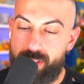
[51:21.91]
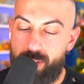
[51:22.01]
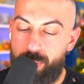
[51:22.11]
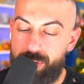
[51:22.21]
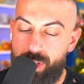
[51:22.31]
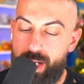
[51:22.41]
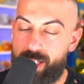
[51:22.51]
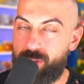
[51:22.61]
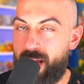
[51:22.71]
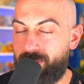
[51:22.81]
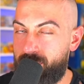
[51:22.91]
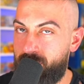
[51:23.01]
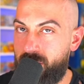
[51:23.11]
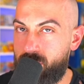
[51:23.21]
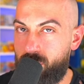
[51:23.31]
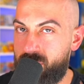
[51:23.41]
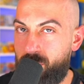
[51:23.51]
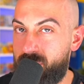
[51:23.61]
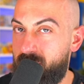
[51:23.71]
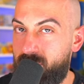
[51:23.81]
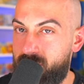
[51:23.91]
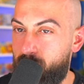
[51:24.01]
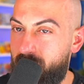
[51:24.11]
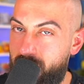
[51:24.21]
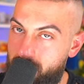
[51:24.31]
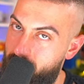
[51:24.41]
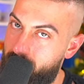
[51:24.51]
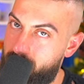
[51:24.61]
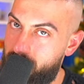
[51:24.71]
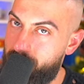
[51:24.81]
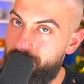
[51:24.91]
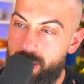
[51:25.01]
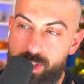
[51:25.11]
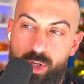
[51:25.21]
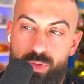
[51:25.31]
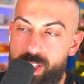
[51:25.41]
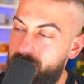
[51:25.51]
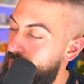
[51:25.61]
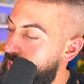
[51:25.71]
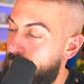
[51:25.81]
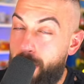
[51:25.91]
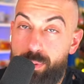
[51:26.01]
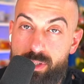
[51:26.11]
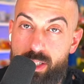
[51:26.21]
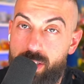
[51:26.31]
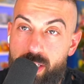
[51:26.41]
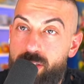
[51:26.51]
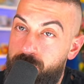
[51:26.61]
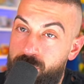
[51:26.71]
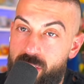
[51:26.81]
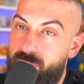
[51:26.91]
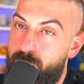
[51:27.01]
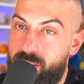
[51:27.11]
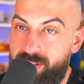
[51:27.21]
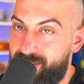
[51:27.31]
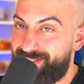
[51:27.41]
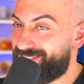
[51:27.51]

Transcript: Because I want to do the next, I have to do the next one because I want to see if this is going to be a Gengar technique. So if you just say Lapras, then I'll technically choose everybody's.